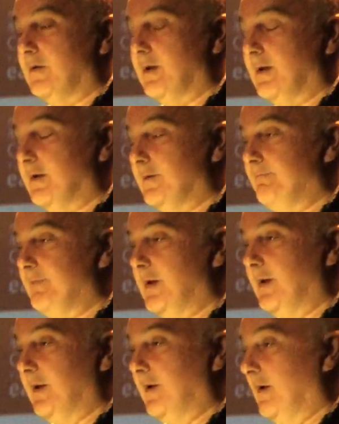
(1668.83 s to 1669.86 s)

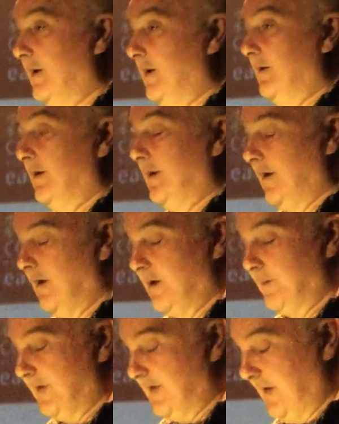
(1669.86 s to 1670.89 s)
an
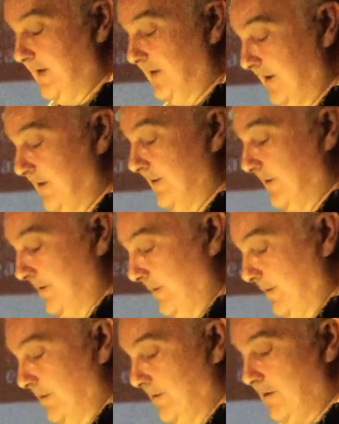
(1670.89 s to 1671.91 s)
anonymous stage. They don't know
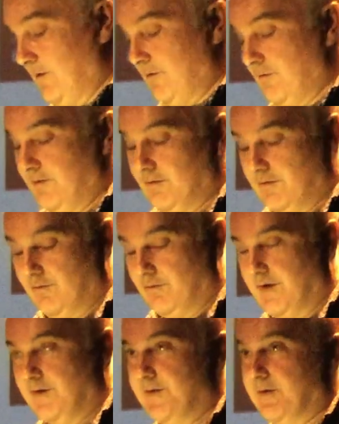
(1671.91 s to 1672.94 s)
who the
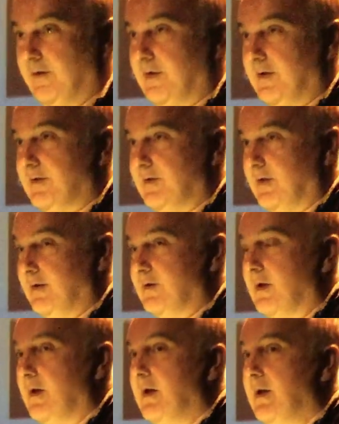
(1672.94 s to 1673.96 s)
writers are at that
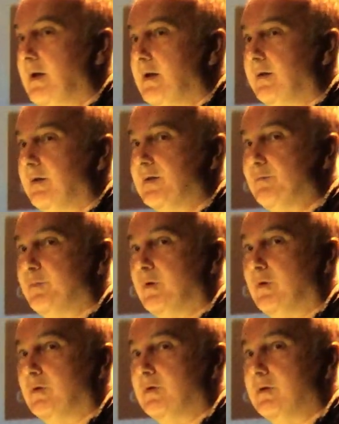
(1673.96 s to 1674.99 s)
stage. I think it's
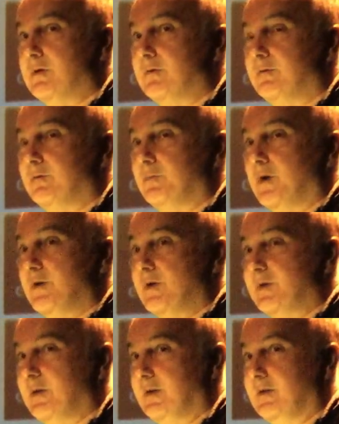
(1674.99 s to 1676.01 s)
important for
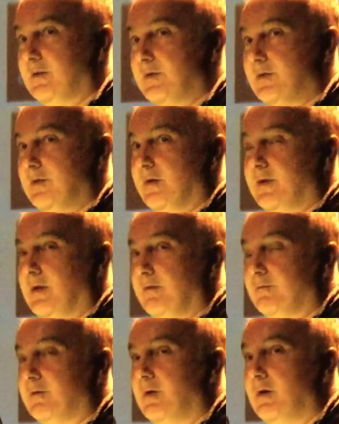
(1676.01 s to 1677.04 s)
projects like this to not
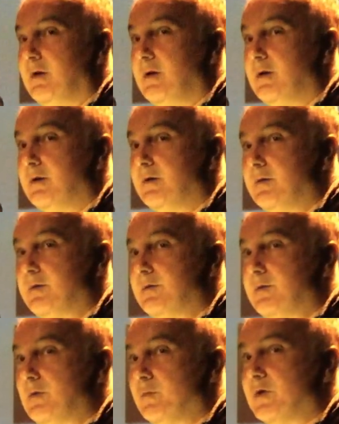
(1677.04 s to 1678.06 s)
have
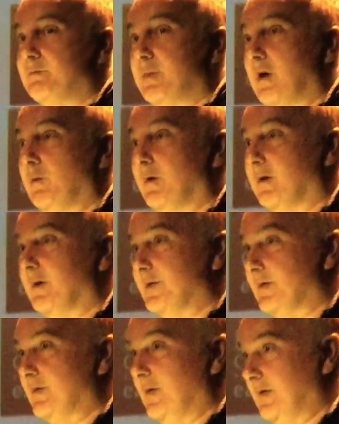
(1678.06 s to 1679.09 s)
too much power
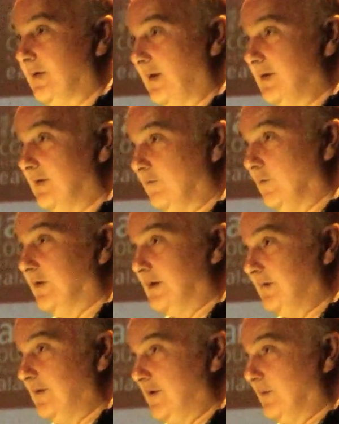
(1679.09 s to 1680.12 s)
concentrated in the hand of one
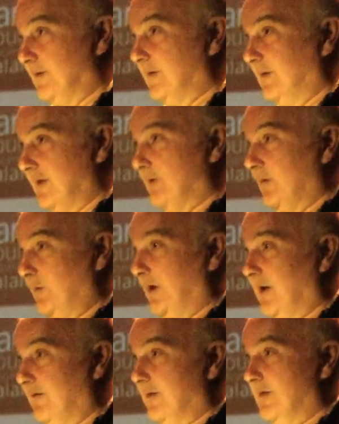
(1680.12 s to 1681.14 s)
individual, so that's why we
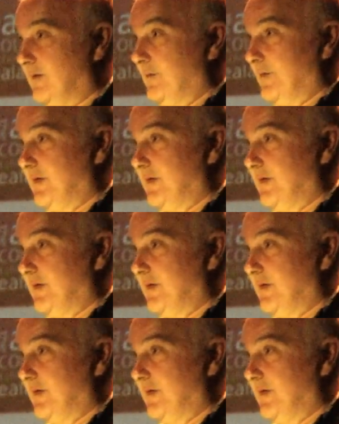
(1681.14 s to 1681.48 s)
have this 2